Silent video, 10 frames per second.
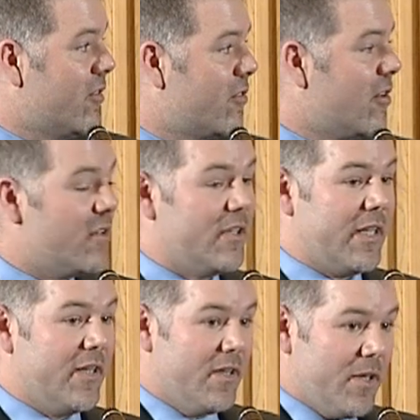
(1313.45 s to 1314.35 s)
And
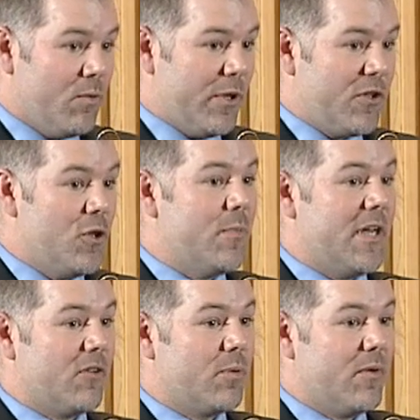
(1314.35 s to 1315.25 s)
certainly, with
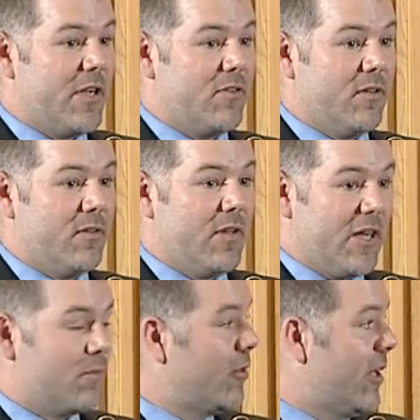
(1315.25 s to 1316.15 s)
human exploration,
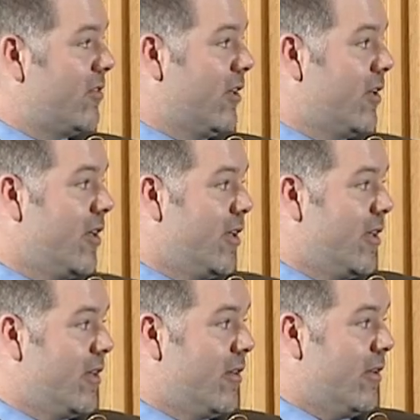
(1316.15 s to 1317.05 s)

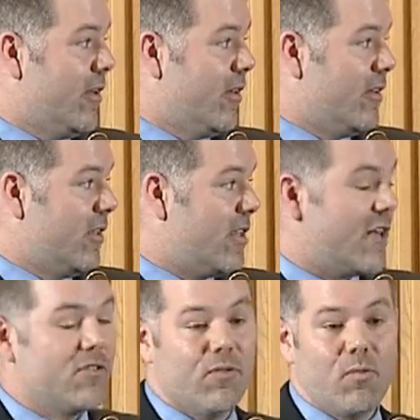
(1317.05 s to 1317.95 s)
the
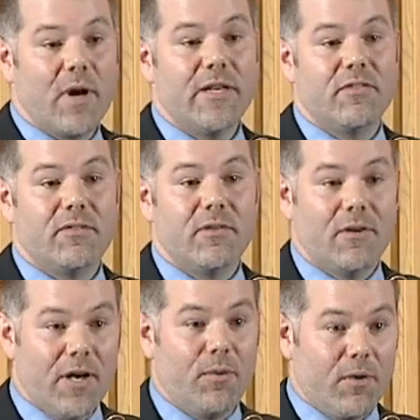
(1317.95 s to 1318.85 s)
detection of ice
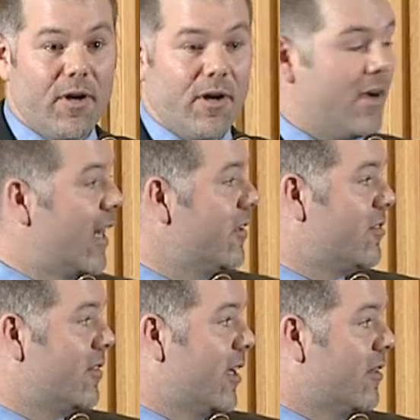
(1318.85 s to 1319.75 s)

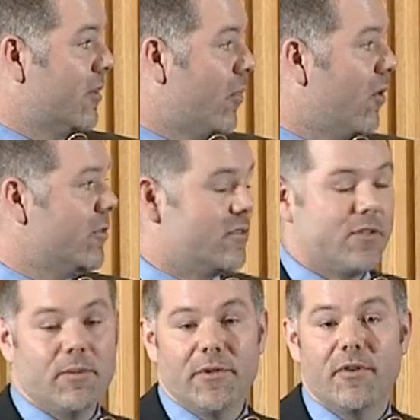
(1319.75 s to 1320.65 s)
at the poles
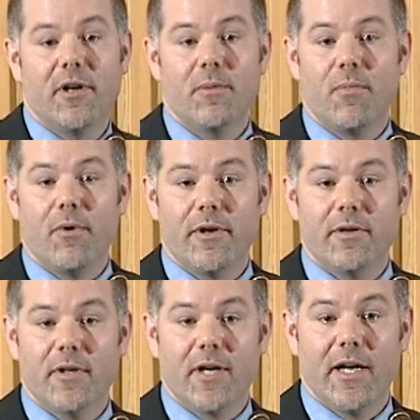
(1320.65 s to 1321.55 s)
is going to be very
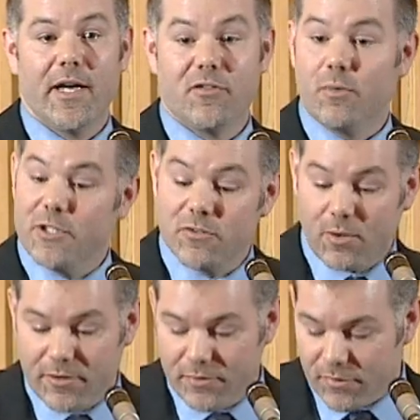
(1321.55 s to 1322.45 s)
important as a
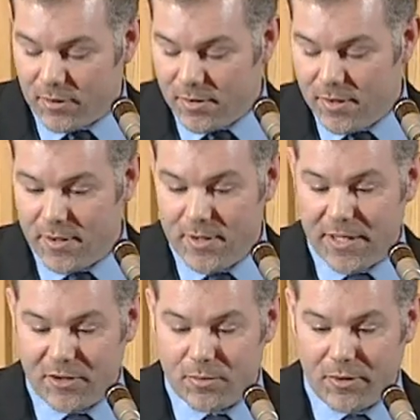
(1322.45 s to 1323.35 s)
resource for
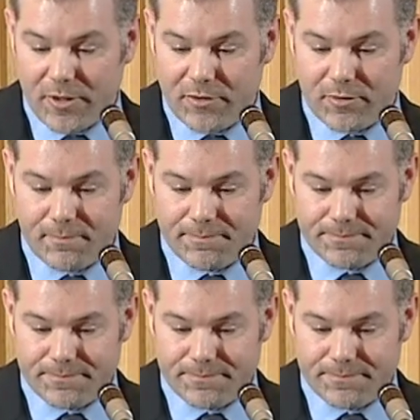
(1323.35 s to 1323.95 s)
exploration.